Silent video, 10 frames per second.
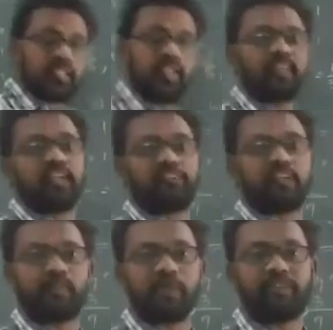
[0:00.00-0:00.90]
see in the
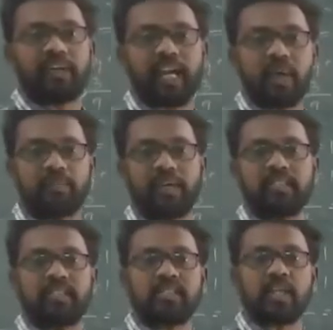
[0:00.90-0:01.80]
form of a
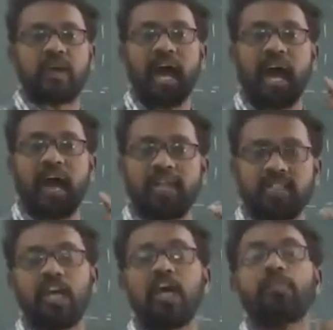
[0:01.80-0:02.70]
graphical system as
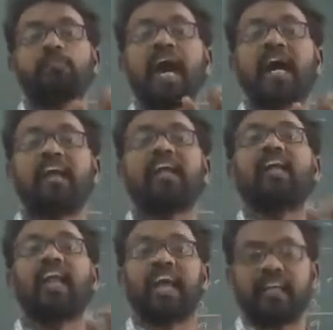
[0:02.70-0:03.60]

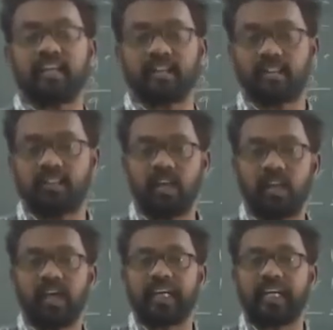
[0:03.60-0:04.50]
parallel lines.
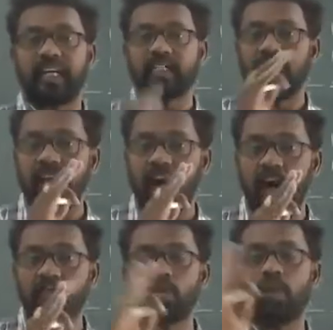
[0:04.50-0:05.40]
It doesn't
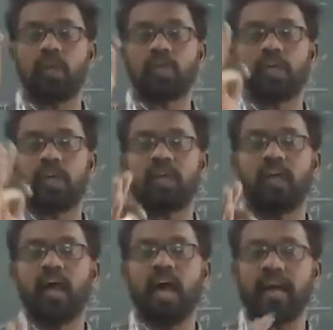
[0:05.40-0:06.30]
have solution
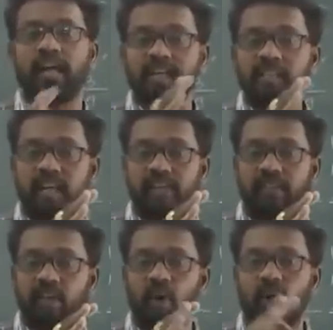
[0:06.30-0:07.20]
and it is
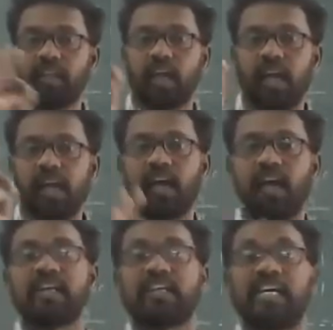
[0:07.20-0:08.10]
never called the
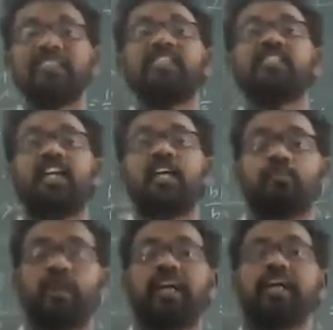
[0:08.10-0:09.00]
consistent
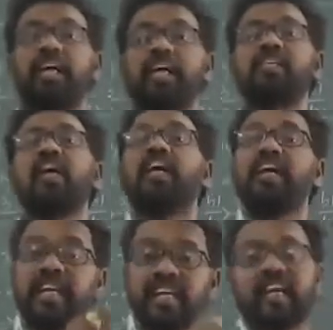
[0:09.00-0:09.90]
pair. It is
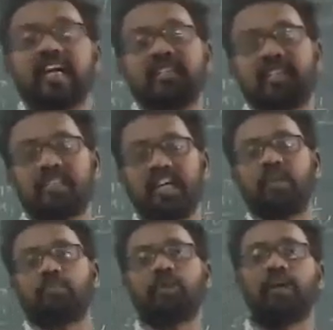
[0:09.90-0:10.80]

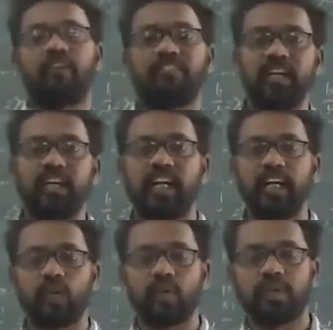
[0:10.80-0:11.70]
inconsistent pair of linear
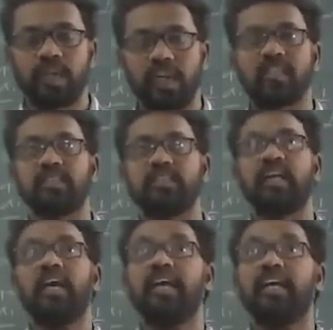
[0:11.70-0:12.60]
equations.
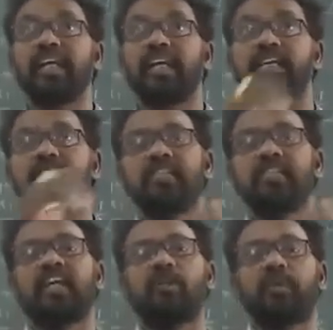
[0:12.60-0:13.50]

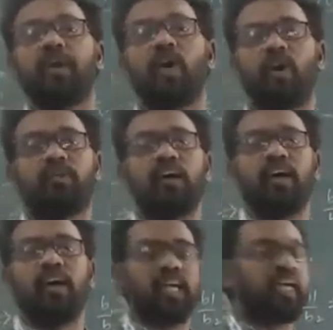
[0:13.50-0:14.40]
Inconsistent pair of
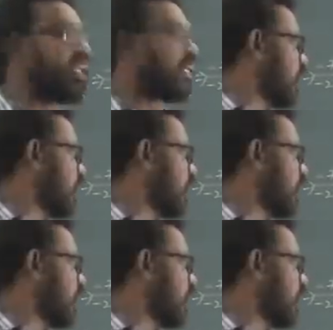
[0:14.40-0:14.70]
linear